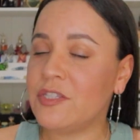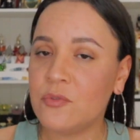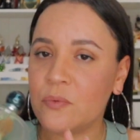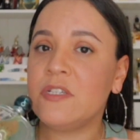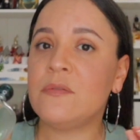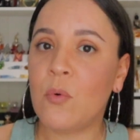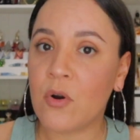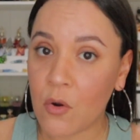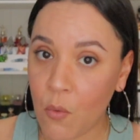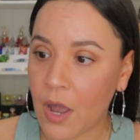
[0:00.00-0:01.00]
this one is
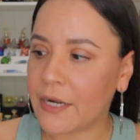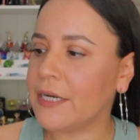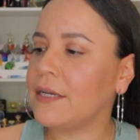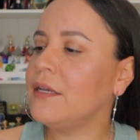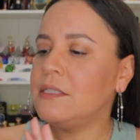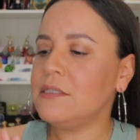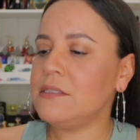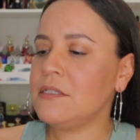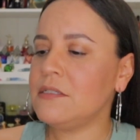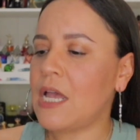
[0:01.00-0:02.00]
more aquatic this
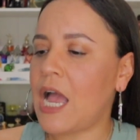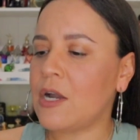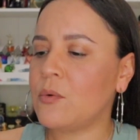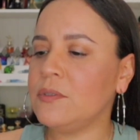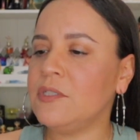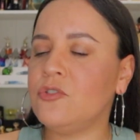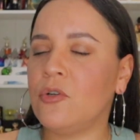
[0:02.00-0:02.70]
is Acqua di